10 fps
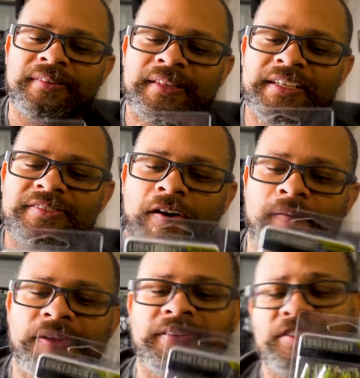these
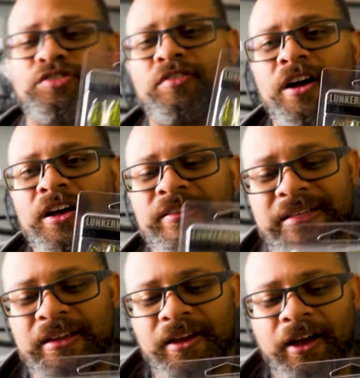arms on these
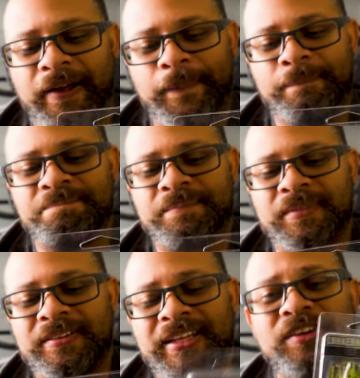craws,
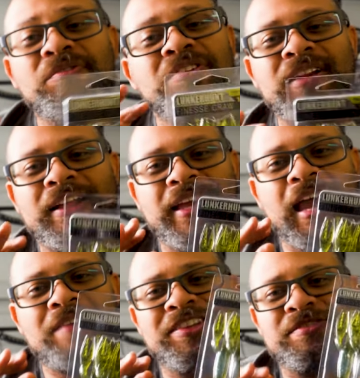they don't look like they
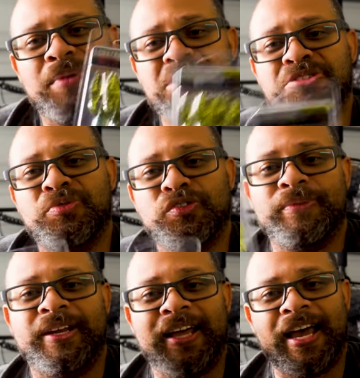have as much movement